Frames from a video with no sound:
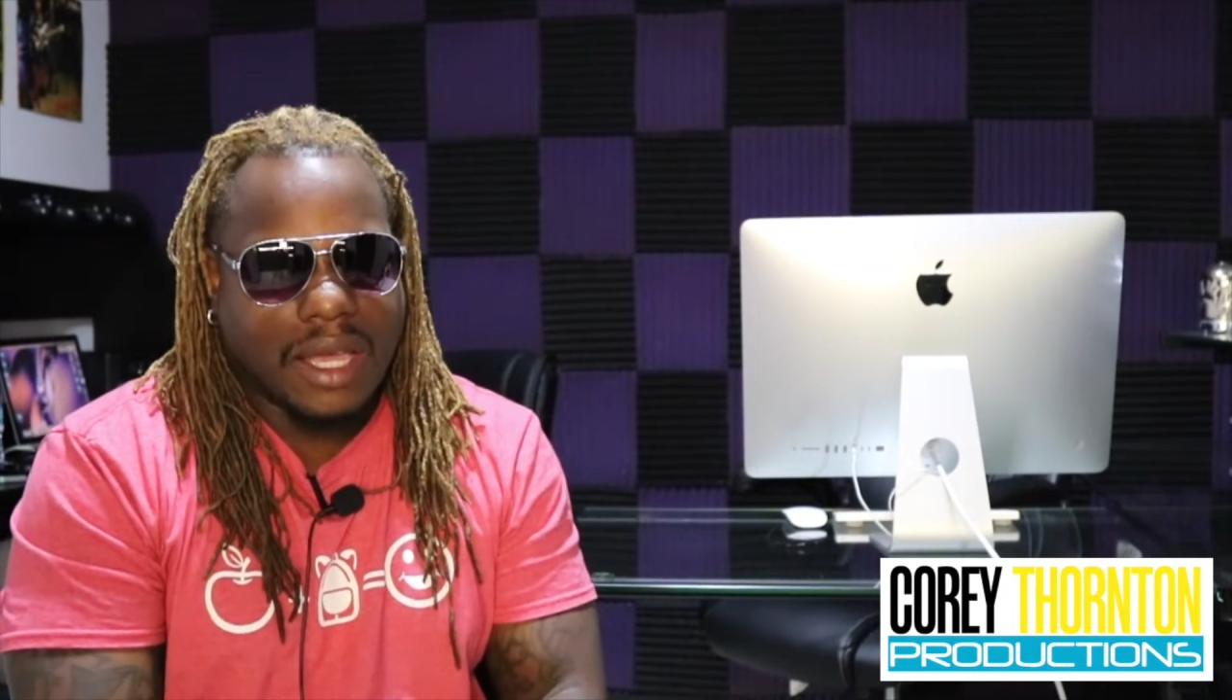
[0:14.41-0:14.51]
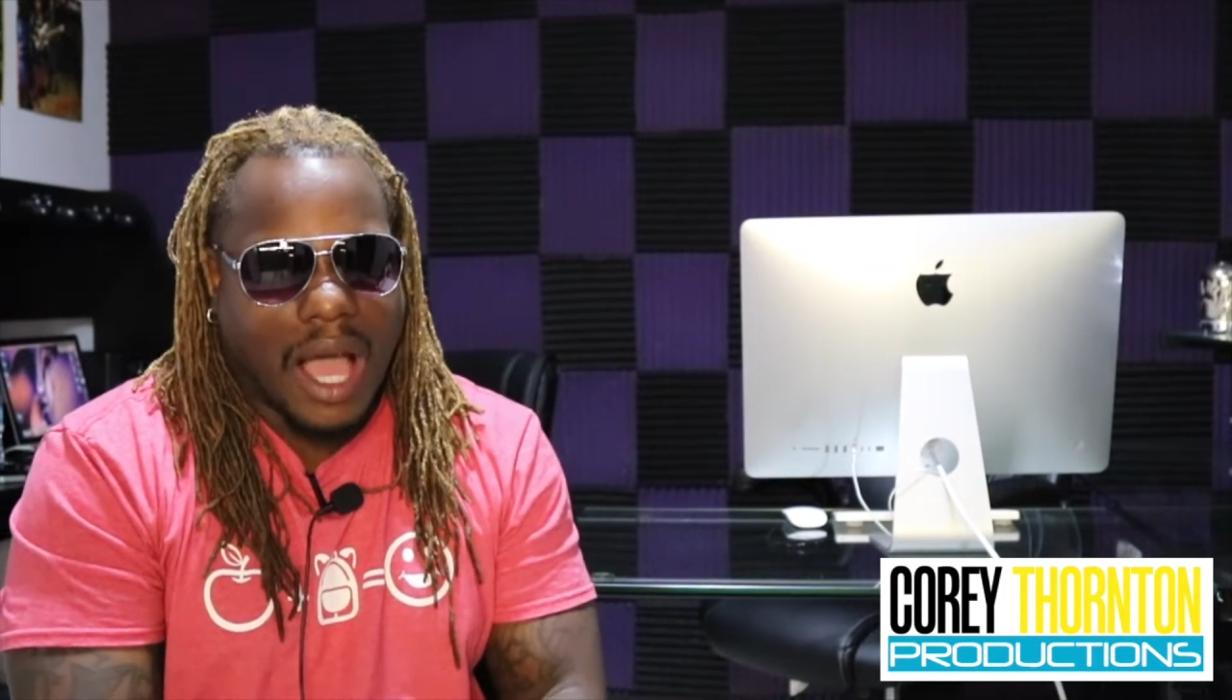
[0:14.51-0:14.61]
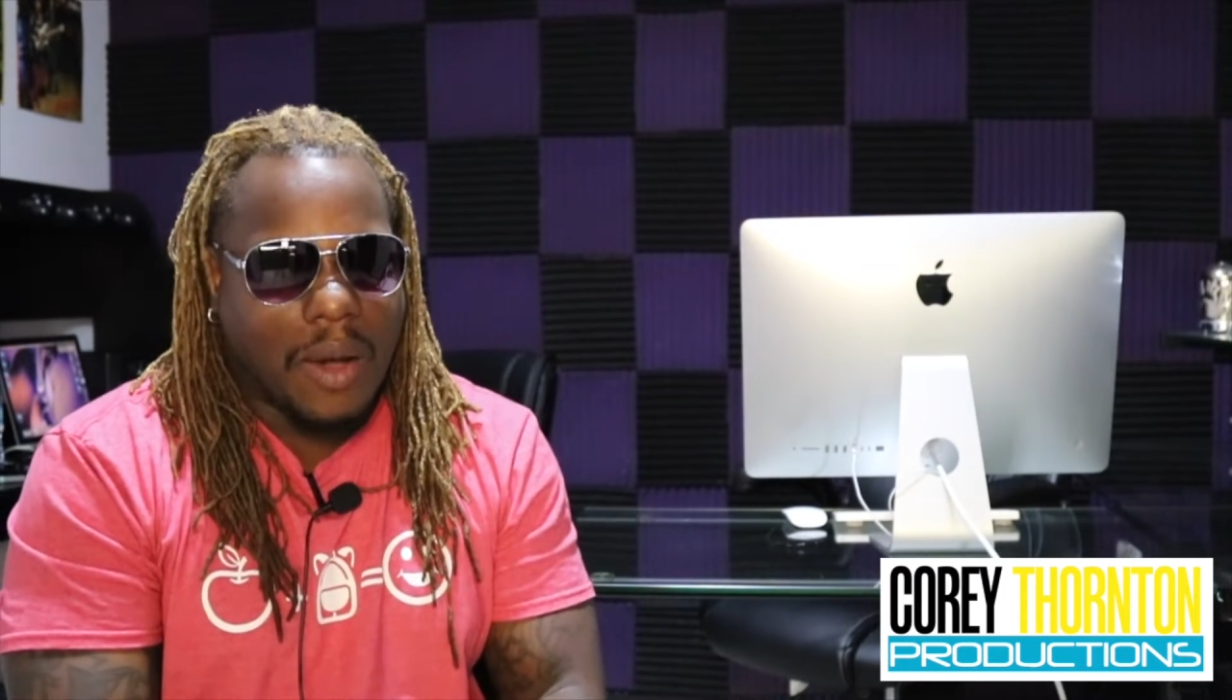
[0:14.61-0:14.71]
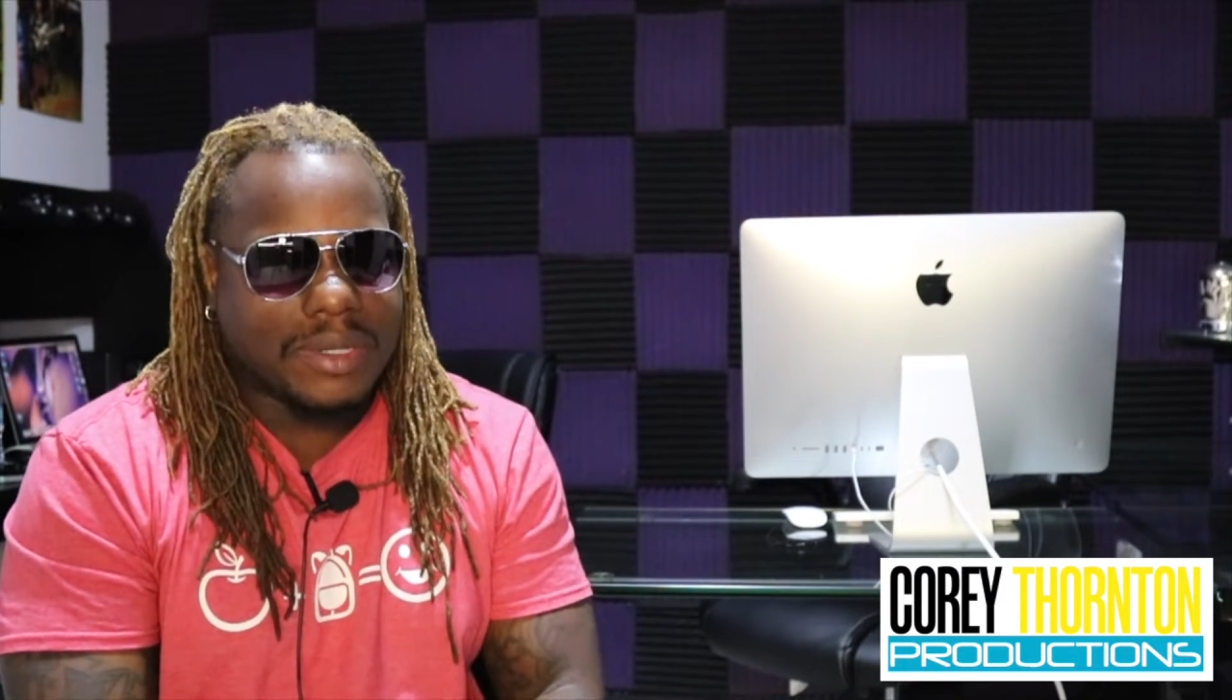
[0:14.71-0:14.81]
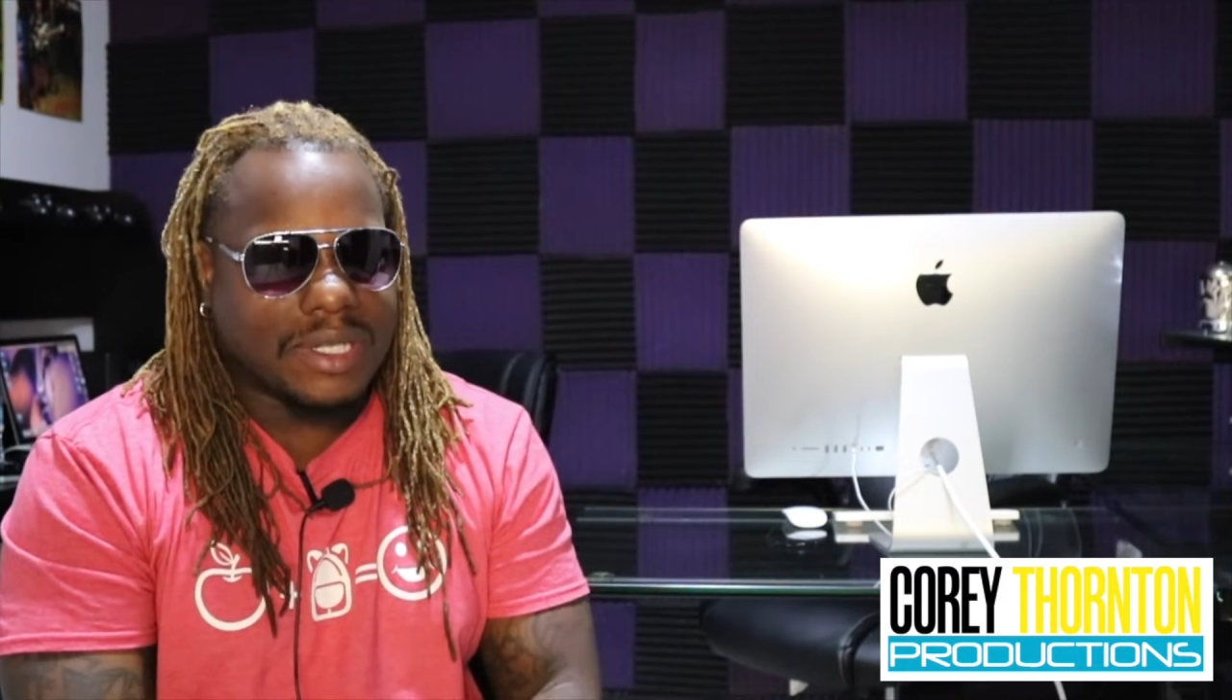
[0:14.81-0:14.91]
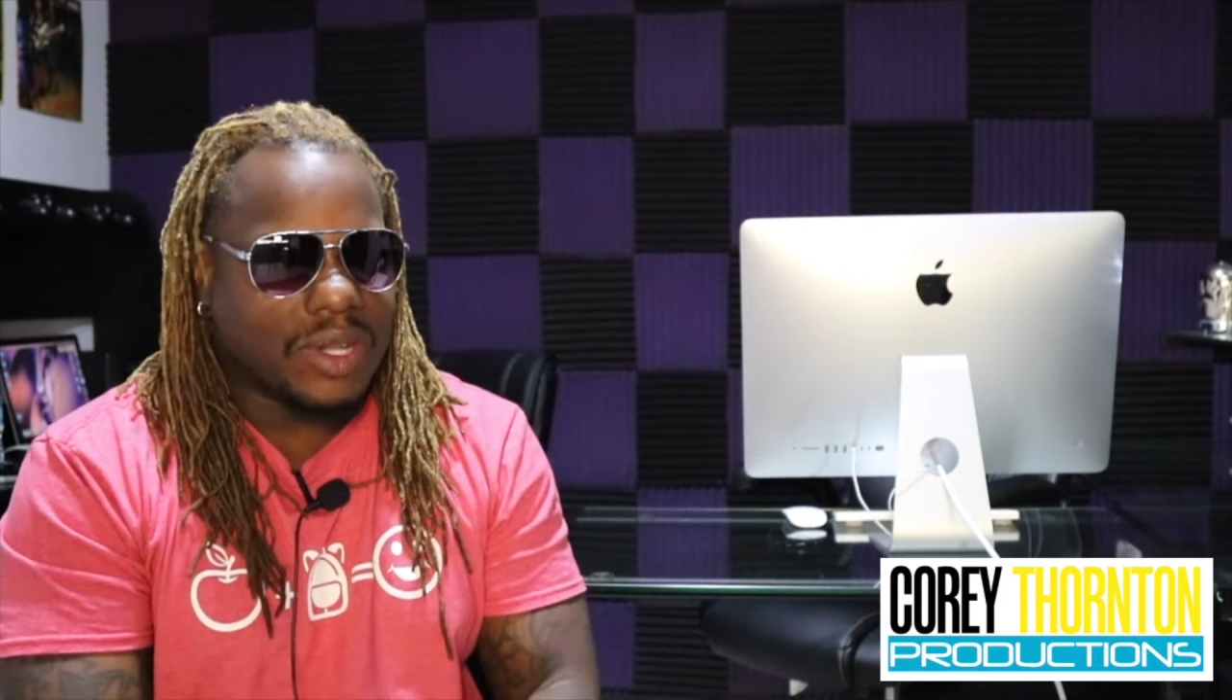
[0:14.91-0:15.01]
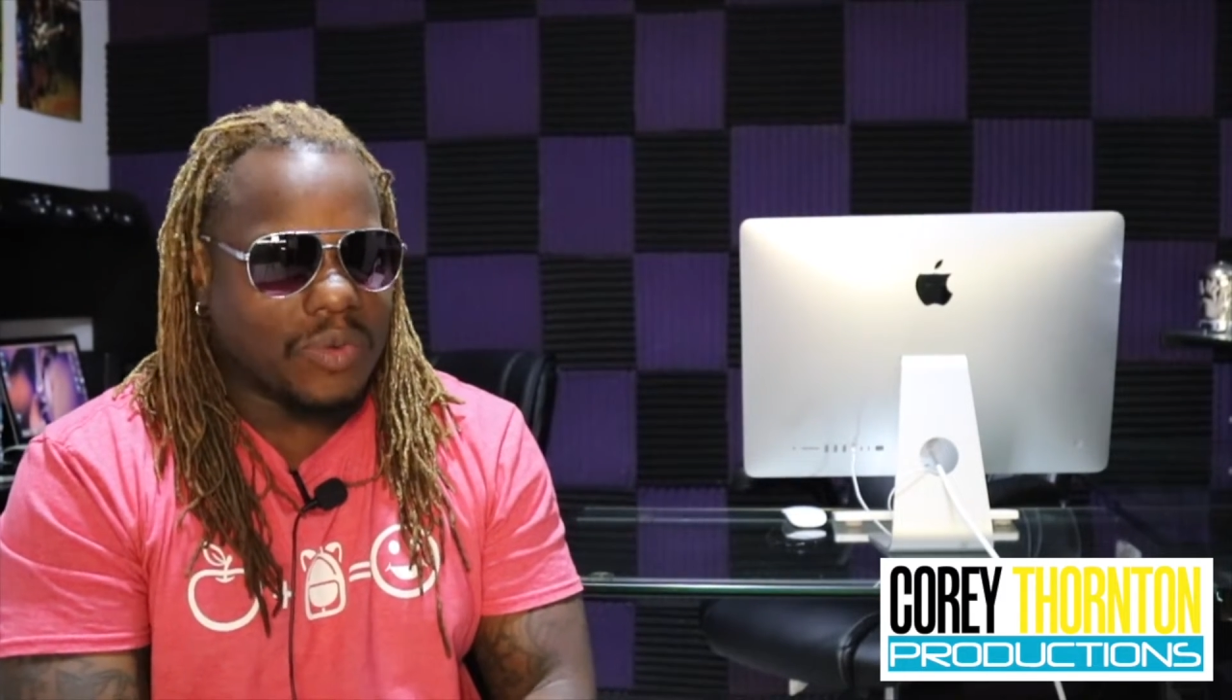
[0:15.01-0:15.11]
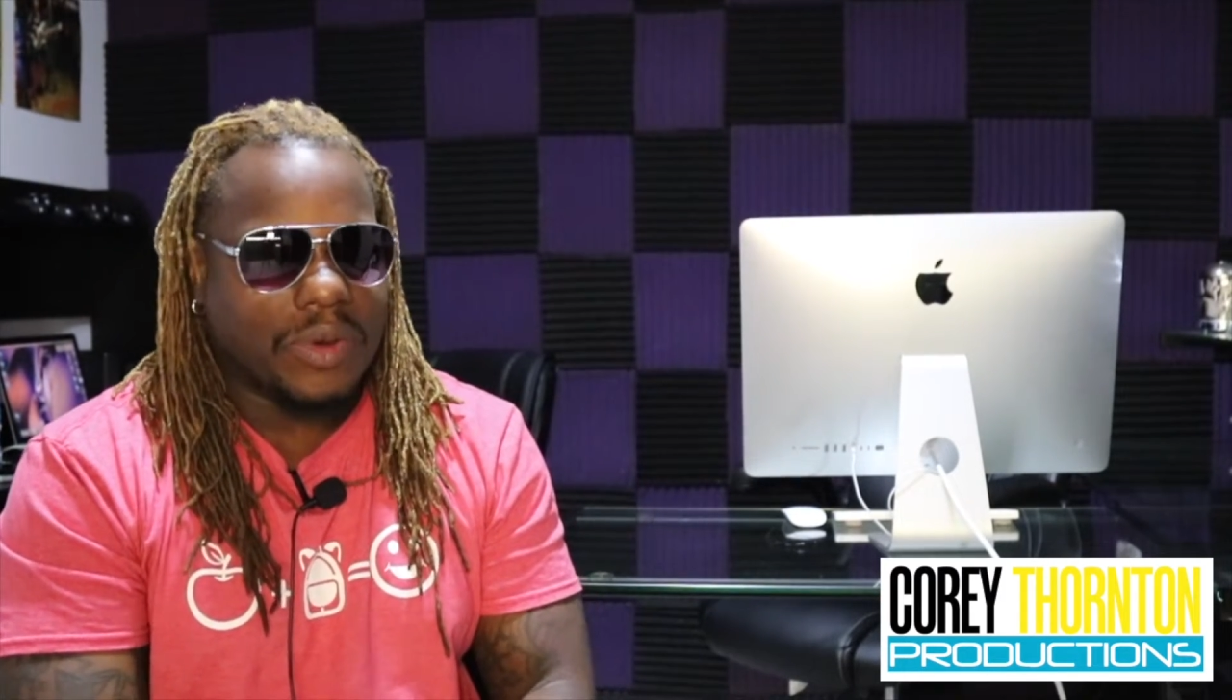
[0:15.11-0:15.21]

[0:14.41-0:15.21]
I was in the